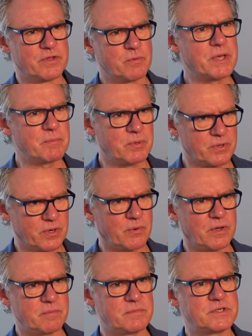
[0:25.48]
their people go
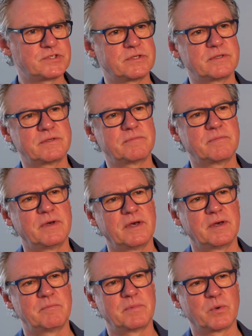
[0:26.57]
on mission.
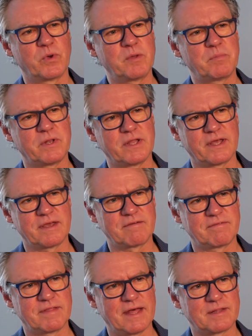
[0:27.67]
But we
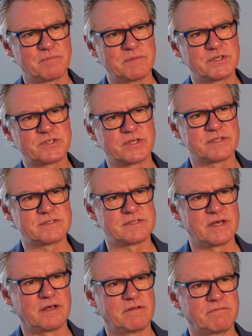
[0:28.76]
believe that the mission
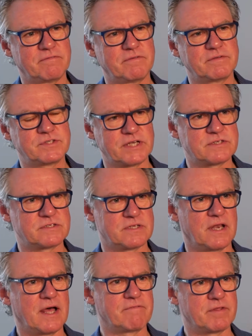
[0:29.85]
itself changes the
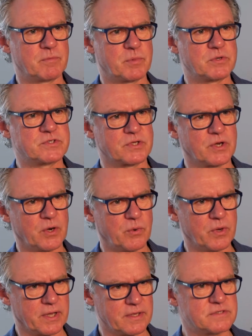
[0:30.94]
life of the person
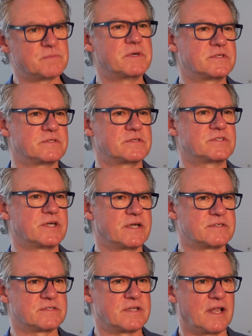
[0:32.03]
going as much as it
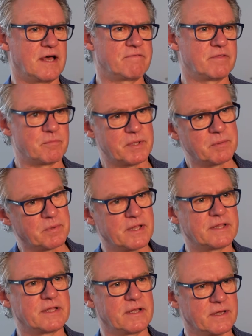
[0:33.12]
changes the life of the people
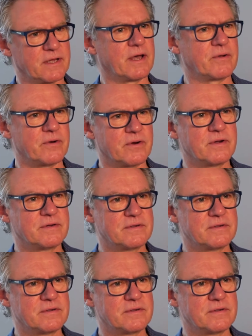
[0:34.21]
that they'll encounter.